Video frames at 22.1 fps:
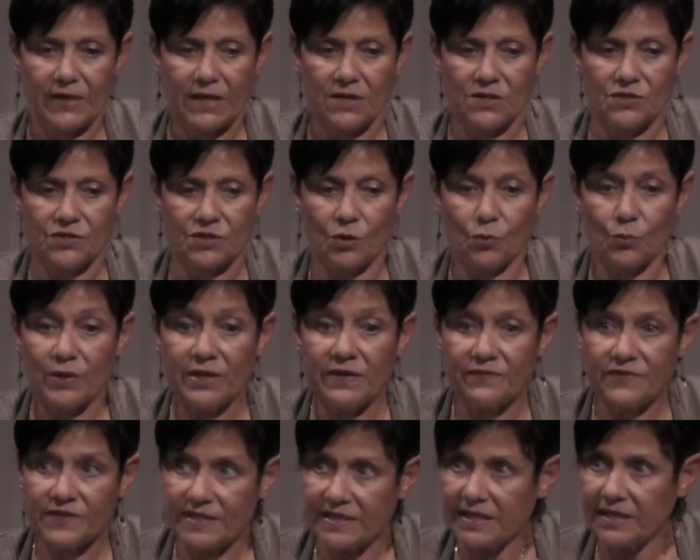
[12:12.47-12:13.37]
So
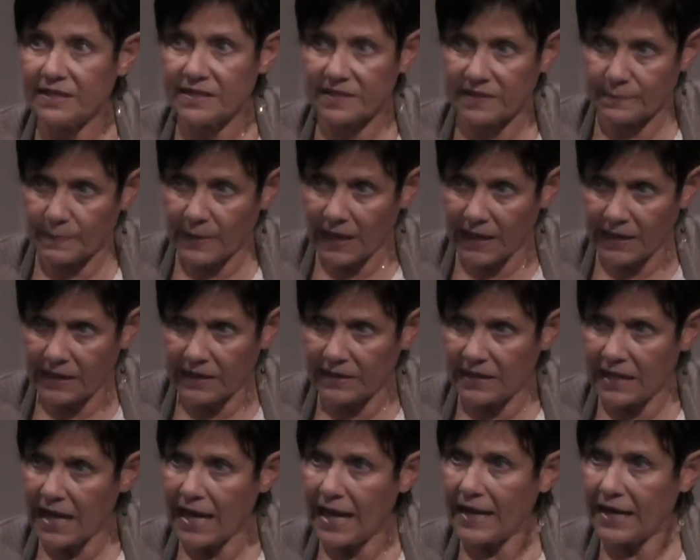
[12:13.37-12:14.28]
we've seen a spike in
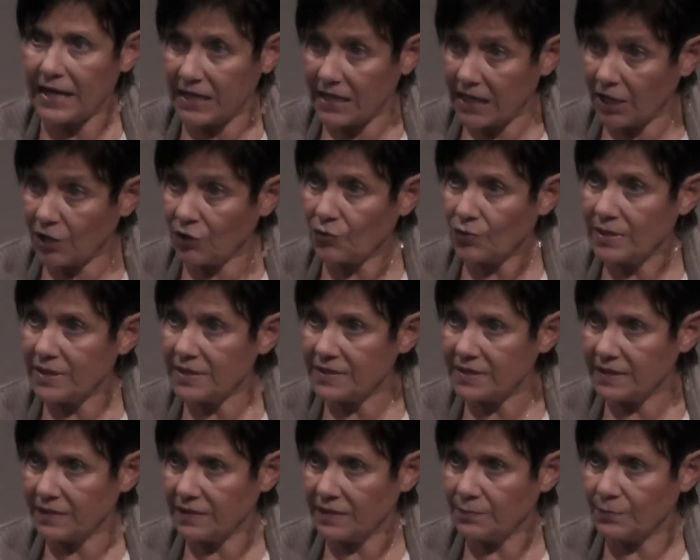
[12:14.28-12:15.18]
that, an
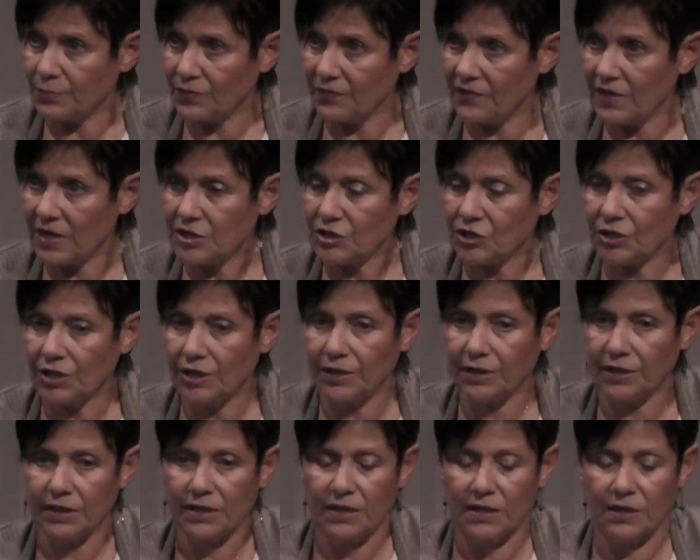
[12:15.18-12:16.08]
increase in the
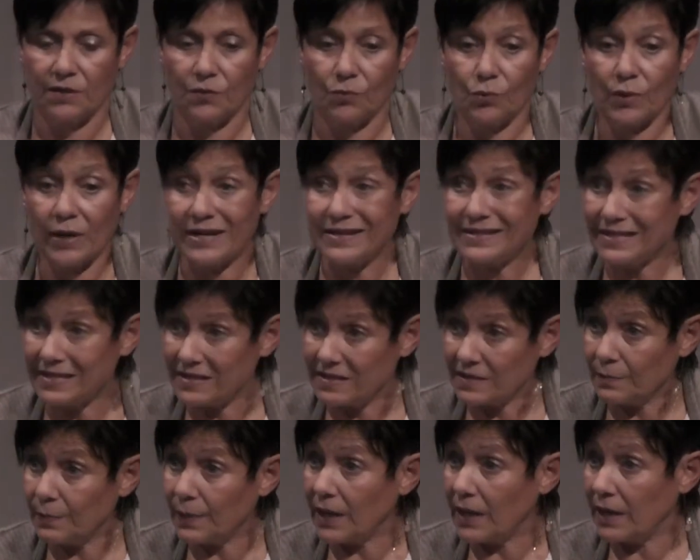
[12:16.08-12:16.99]
prevention. We're
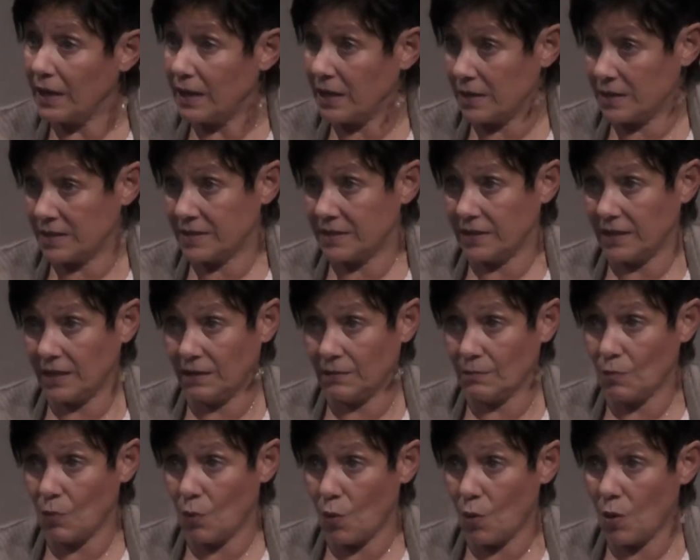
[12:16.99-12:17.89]
anticipating
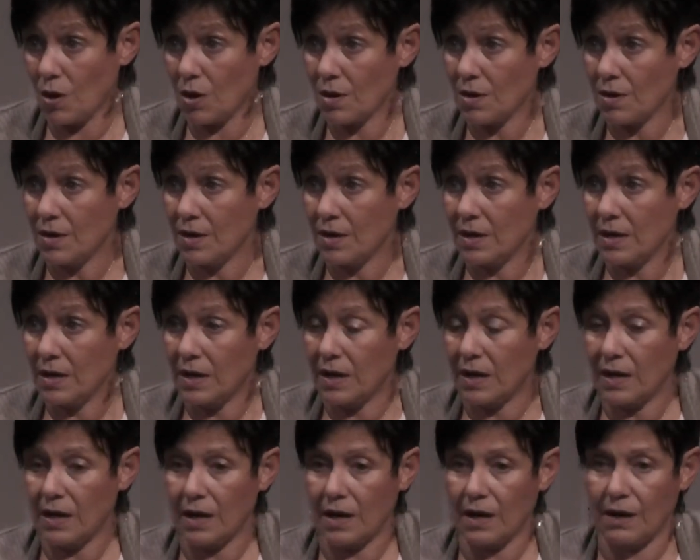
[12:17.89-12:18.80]
seeing more
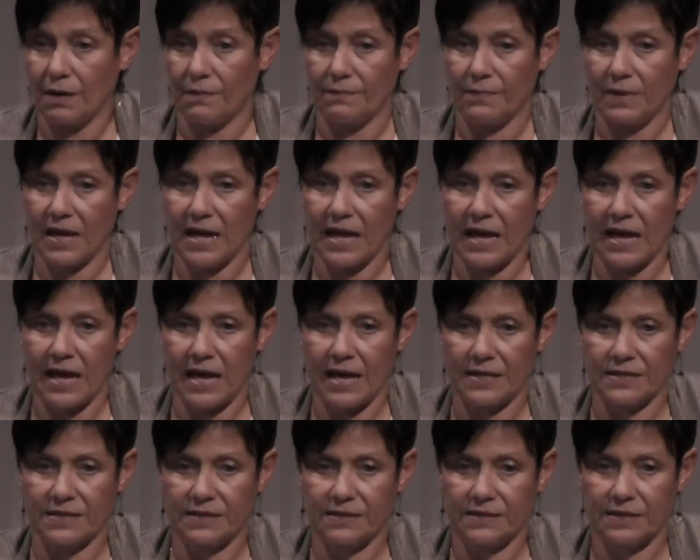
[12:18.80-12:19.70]

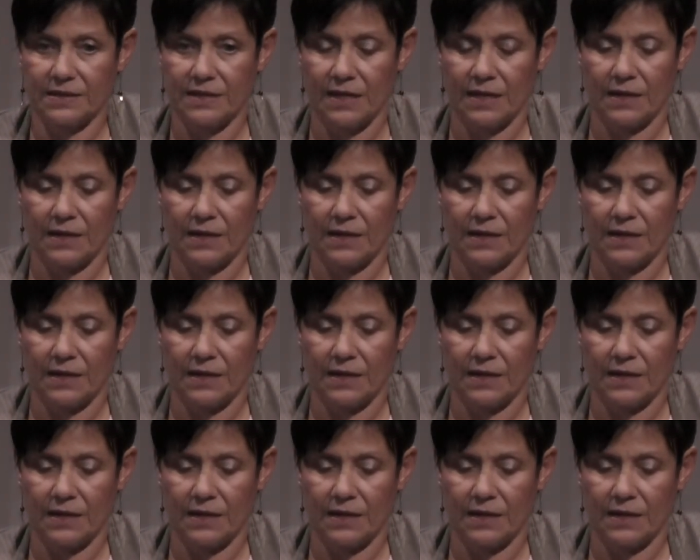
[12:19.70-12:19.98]
as